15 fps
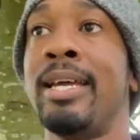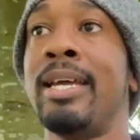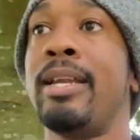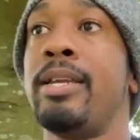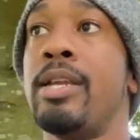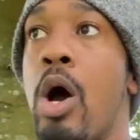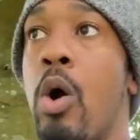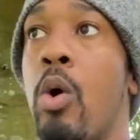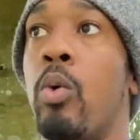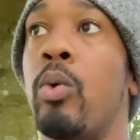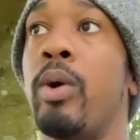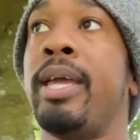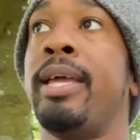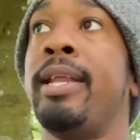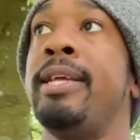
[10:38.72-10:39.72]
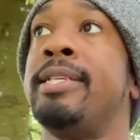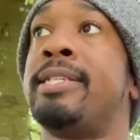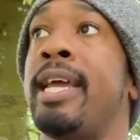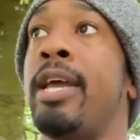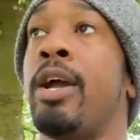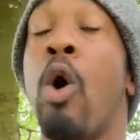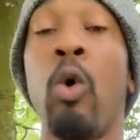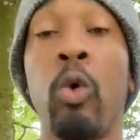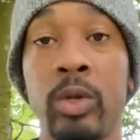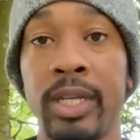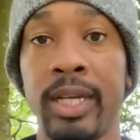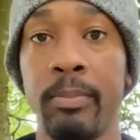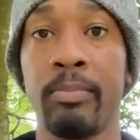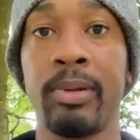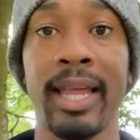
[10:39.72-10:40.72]
No, it is a
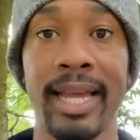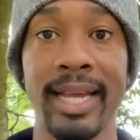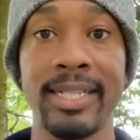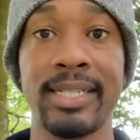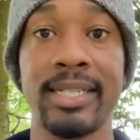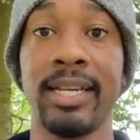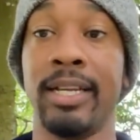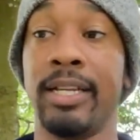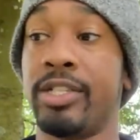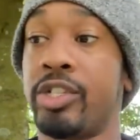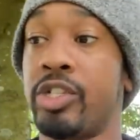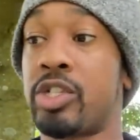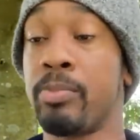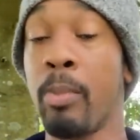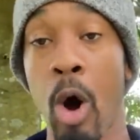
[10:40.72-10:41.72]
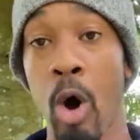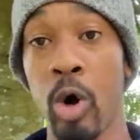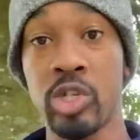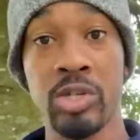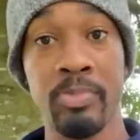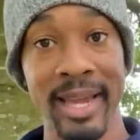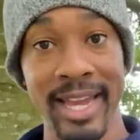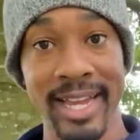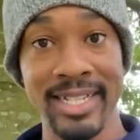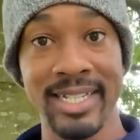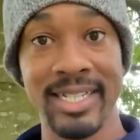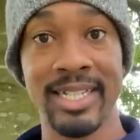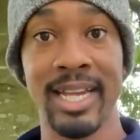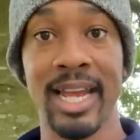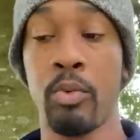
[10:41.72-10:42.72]
holding place. It is a small
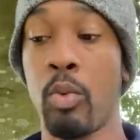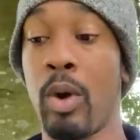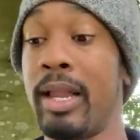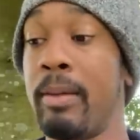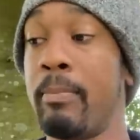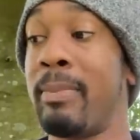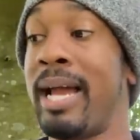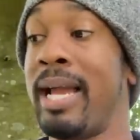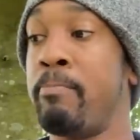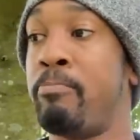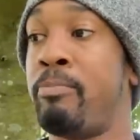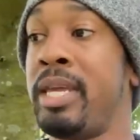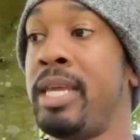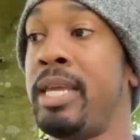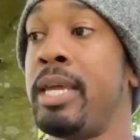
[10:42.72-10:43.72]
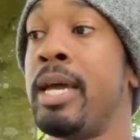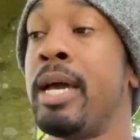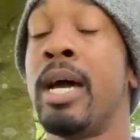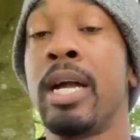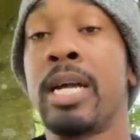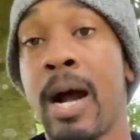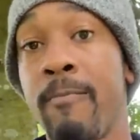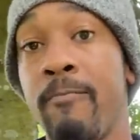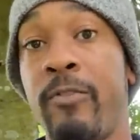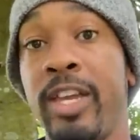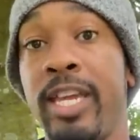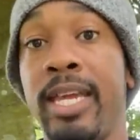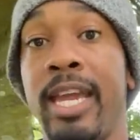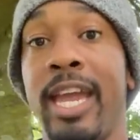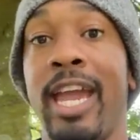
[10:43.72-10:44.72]
space. And while it might be
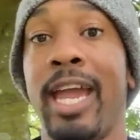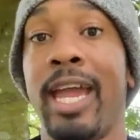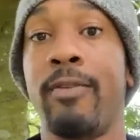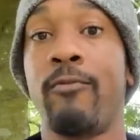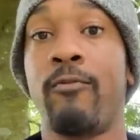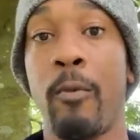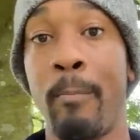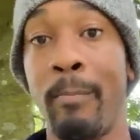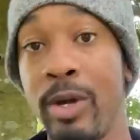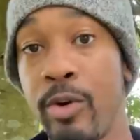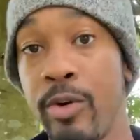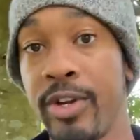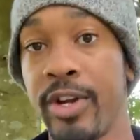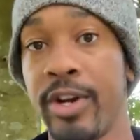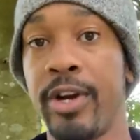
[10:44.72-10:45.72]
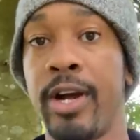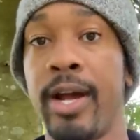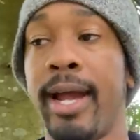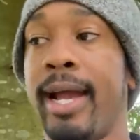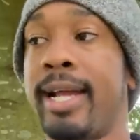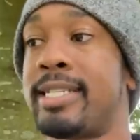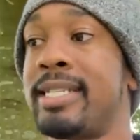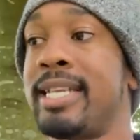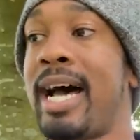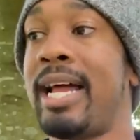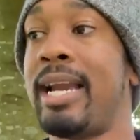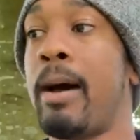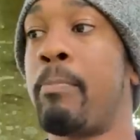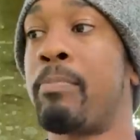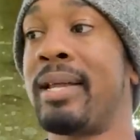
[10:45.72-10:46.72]
comfy and familiar, it's not
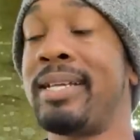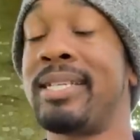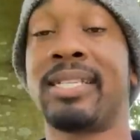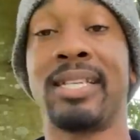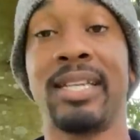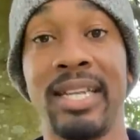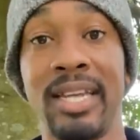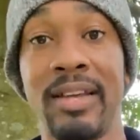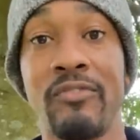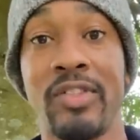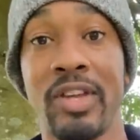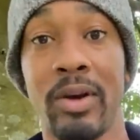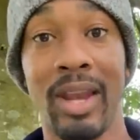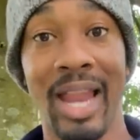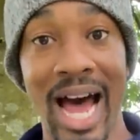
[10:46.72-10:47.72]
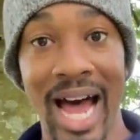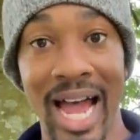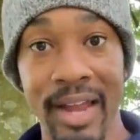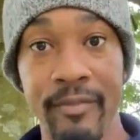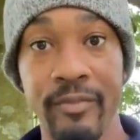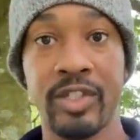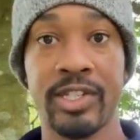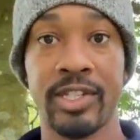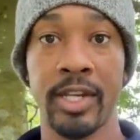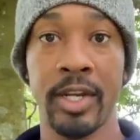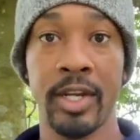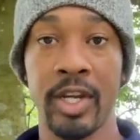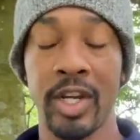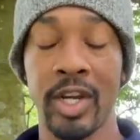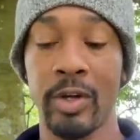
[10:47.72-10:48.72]
a place to live their lives,
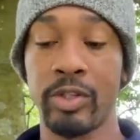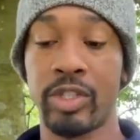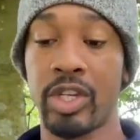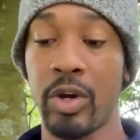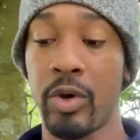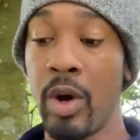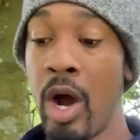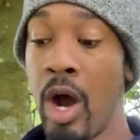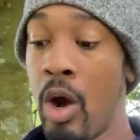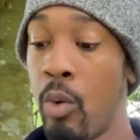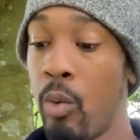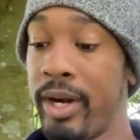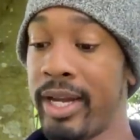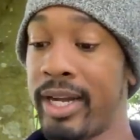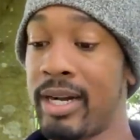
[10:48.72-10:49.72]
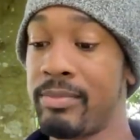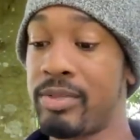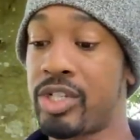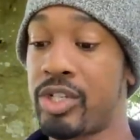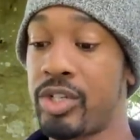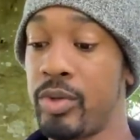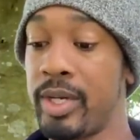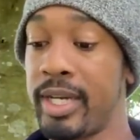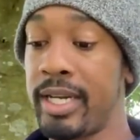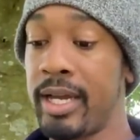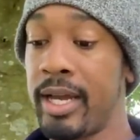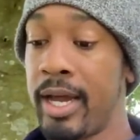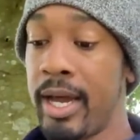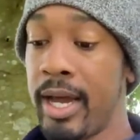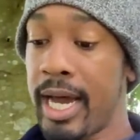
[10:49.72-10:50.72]
you know? So when it comes to it
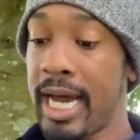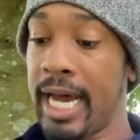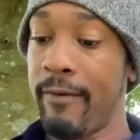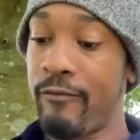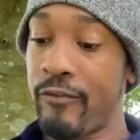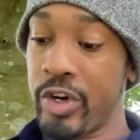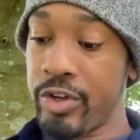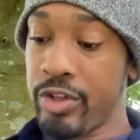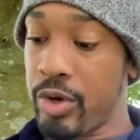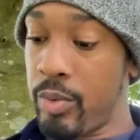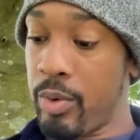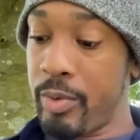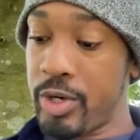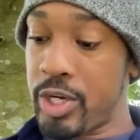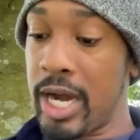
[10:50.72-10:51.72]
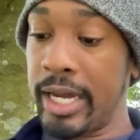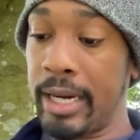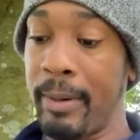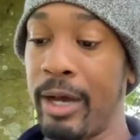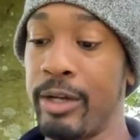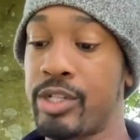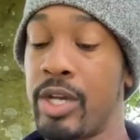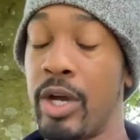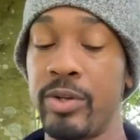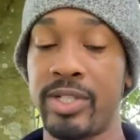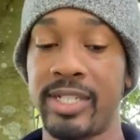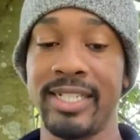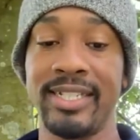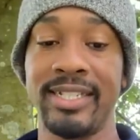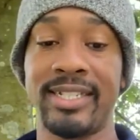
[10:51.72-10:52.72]
uh, further, when we're talking about
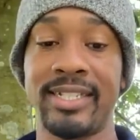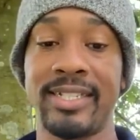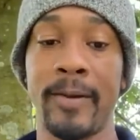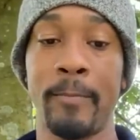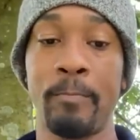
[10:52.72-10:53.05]
TOSAs,